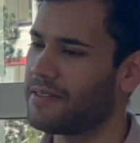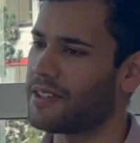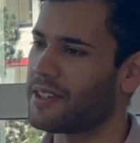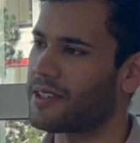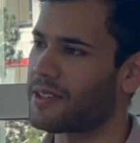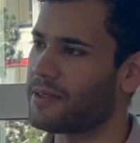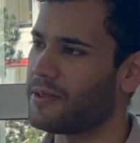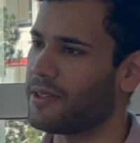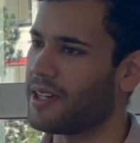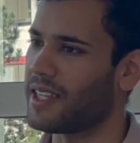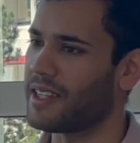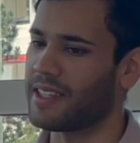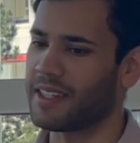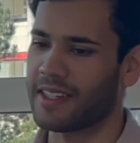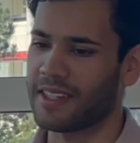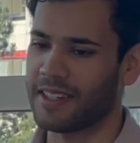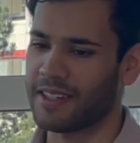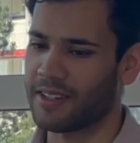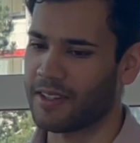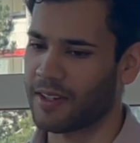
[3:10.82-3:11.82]
Very cool. And
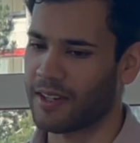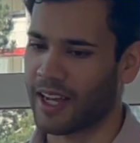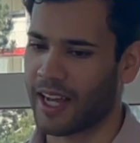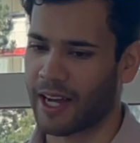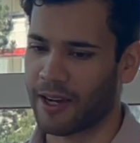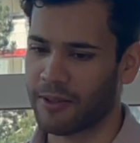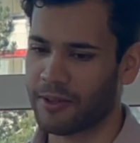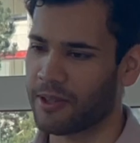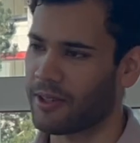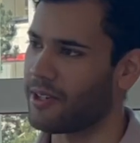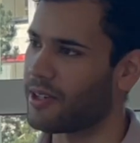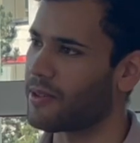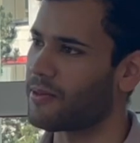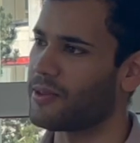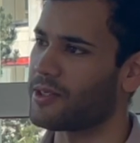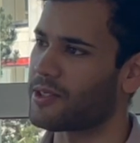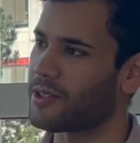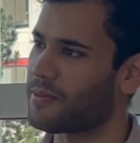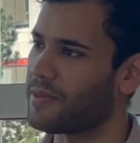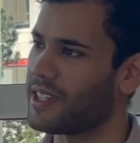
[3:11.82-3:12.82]
then how long
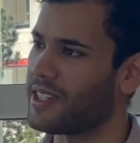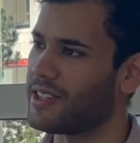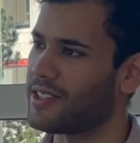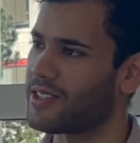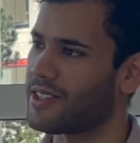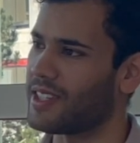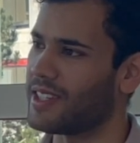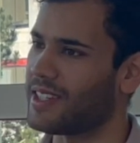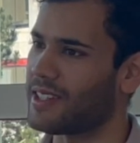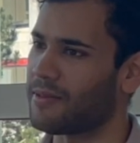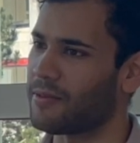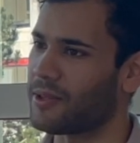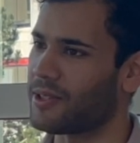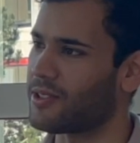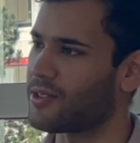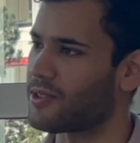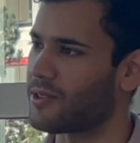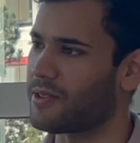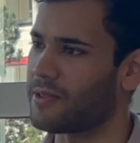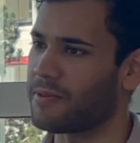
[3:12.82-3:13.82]
was your PhD, and what
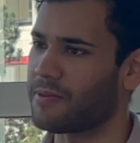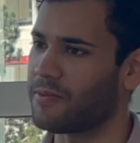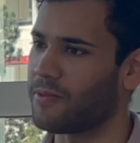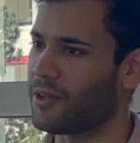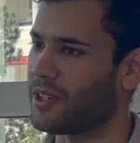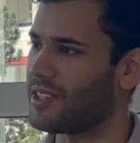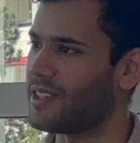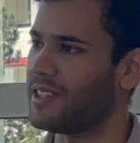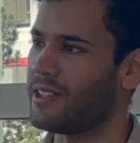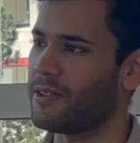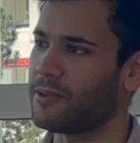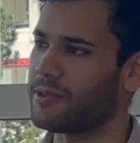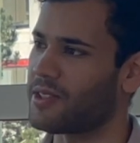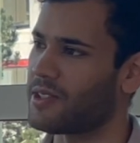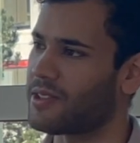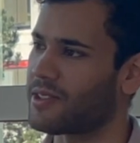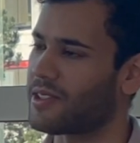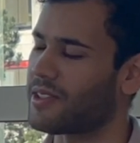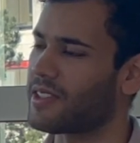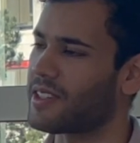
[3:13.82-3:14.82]
did those
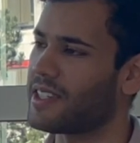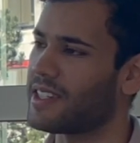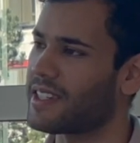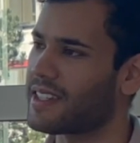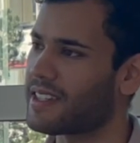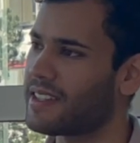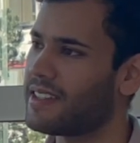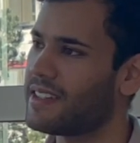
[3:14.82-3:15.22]
years look like?